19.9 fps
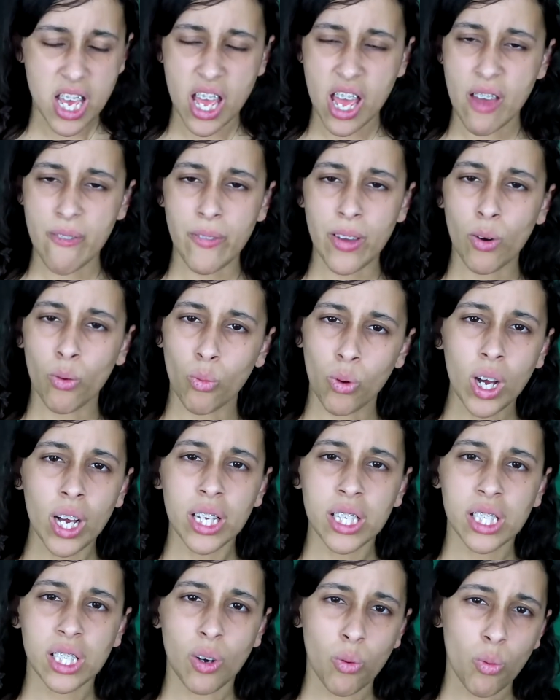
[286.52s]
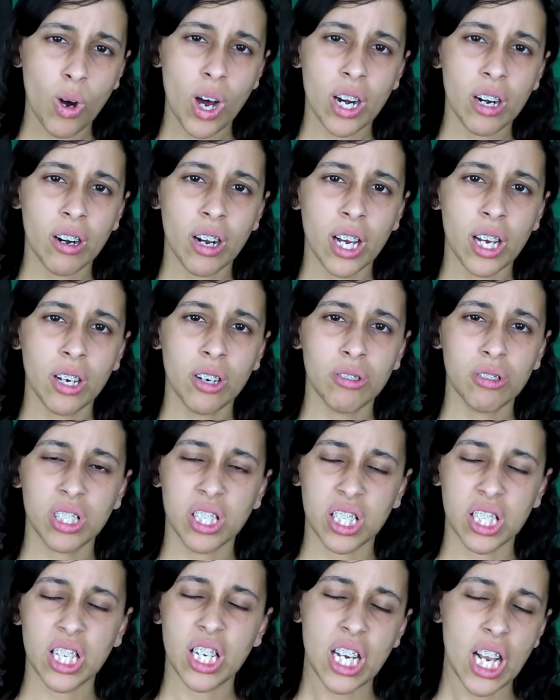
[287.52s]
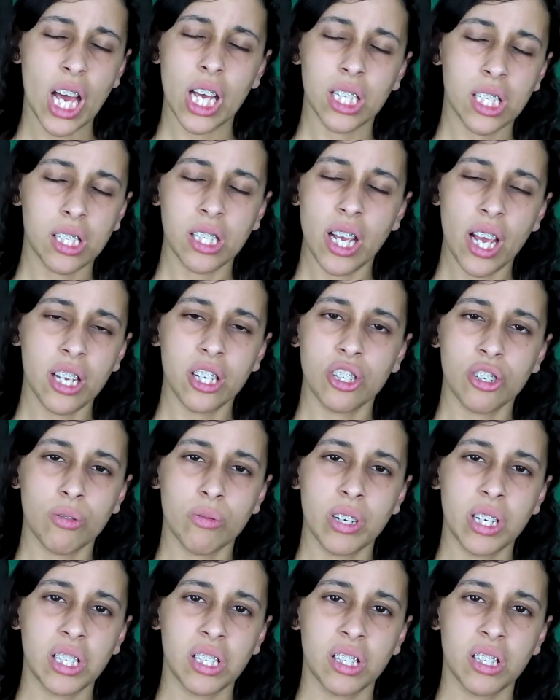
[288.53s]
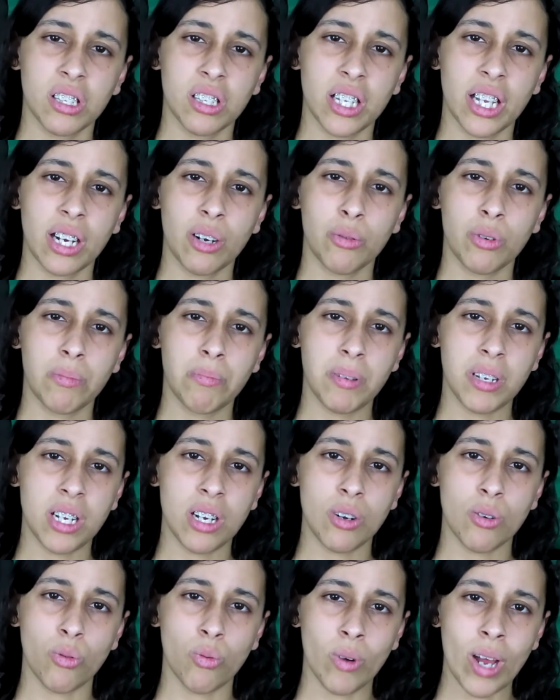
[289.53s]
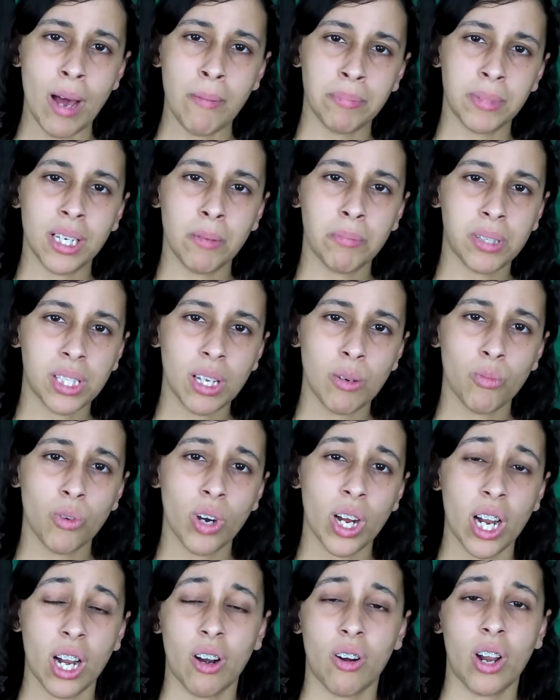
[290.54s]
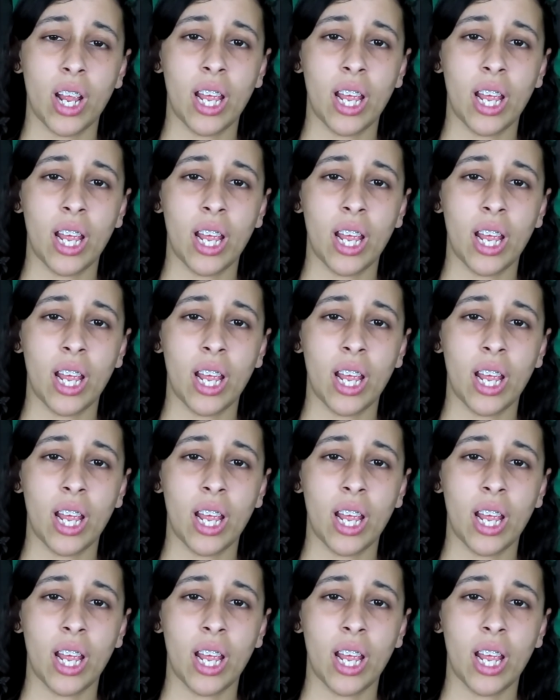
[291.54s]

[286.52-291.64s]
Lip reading: if it was a water hose, does it not stand to reason that it would be wrapped up somewhere